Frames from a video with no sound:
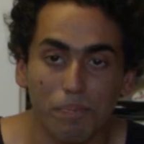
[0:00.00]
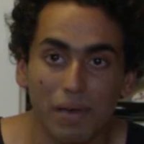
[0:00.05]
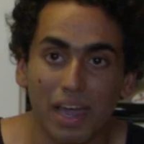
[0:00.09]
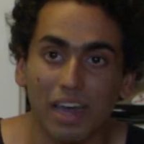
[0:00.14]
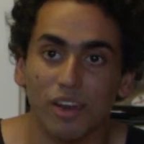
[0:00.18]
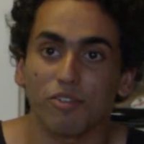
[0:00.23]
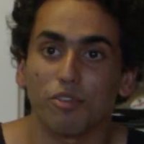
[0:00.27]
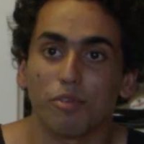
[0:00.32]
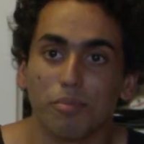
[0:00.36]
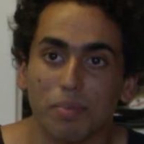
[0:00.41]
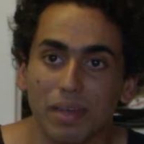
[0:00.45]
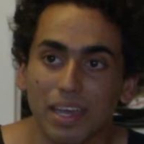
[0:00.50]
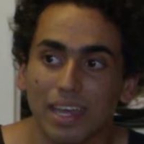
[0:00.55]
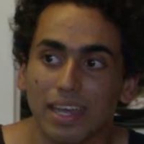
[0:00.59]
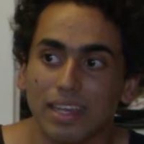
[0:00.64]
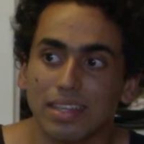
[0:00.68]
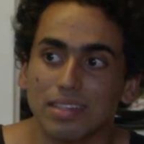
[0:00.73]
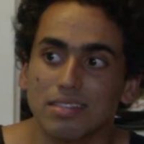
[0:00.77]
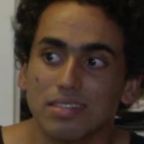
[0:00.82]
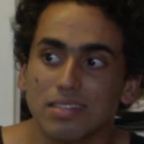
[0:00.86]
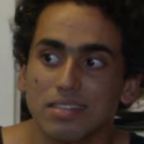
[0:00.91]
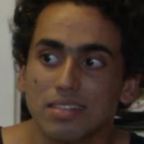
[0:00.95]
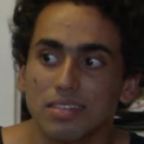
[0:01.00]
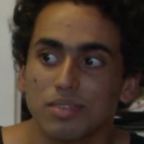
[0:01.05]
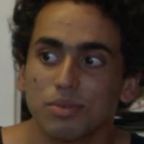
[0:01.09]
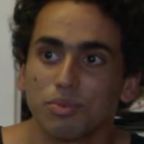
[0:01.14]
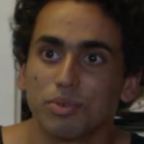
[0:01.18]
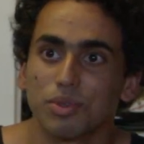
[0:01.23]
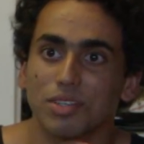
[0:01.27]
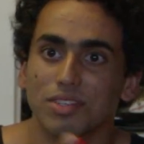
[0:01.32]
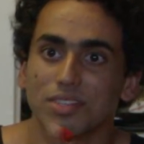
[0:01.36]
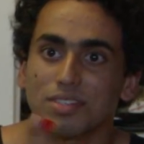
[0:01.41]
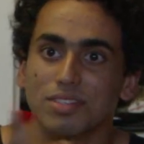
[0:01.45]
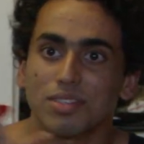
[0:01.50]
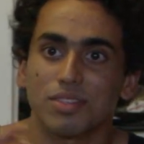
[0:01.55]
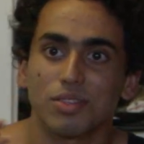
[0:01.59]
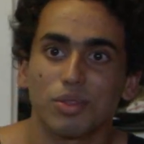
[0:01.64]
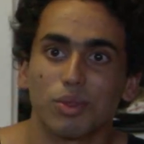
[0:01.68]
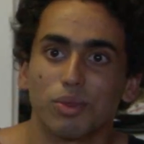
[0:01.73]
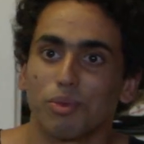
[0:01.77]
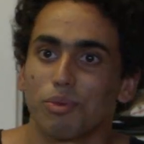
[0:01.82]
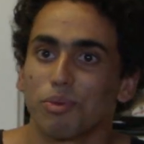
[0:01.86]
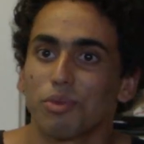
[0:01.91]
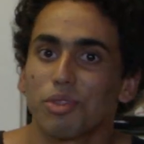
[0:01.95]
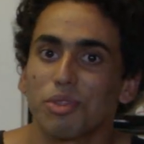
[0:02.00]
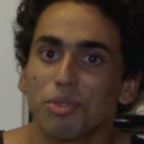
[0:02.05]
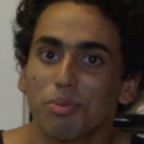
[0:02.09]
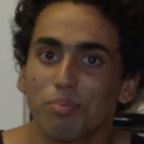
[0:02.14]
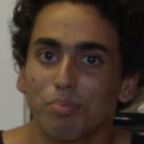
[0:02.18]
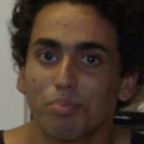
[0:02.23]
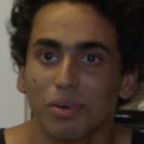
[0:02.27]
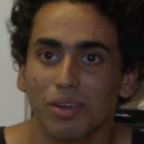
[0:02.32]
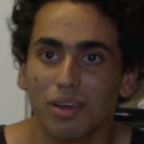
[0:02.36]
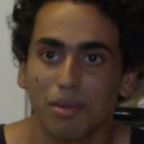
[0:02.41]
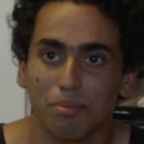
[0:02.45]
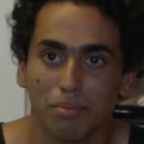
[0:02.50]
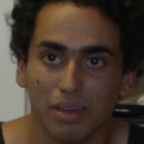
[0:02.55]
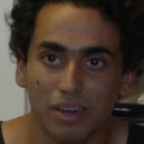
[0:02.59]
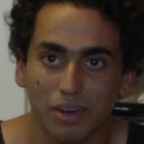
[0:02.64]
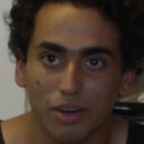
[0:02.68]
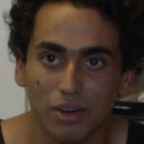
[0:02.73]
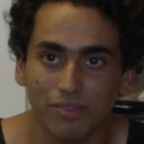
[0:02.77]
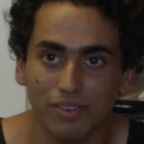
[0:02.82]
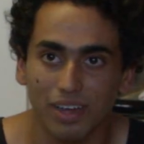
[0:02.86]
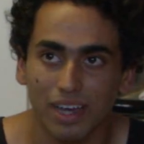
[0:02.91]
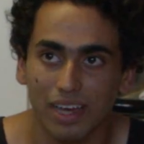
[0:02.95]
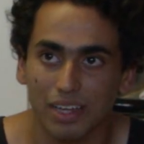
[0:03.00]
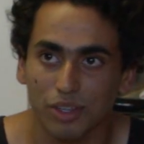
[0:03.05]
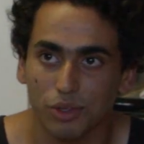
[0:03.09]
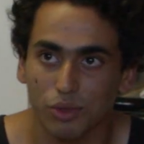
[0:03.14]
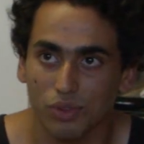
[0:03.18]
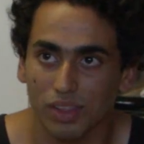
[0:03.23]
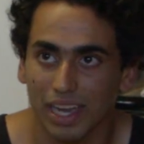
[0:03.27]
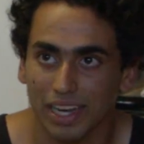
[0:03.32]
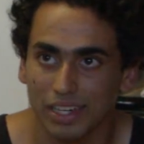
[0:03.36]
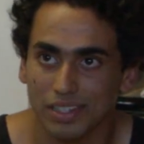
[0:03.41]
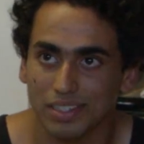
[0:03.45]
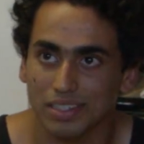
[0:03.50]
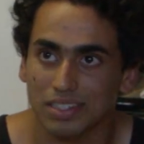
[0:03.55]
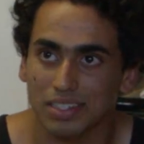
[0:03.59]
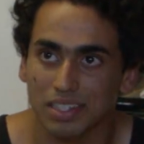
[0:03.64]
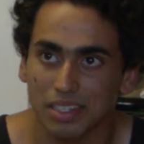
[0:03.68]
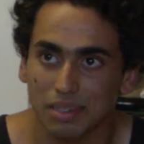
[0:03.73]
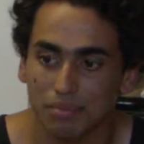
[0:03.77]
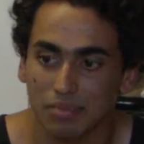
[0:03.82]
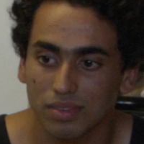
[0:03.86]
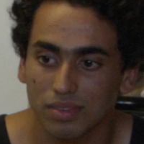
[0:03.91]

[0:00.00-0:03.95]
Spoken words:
Battle of the Bands, which is put on by Irvine Youth Action Team.